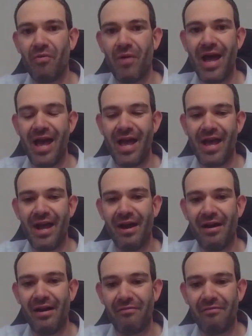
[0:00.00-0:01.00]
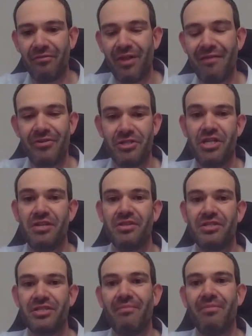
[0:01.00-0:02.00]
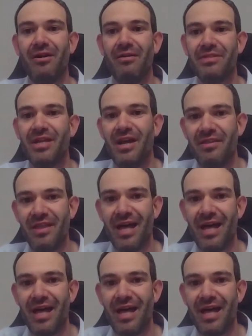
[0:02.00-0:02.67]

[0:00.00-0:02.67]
way of leveraging the suburbs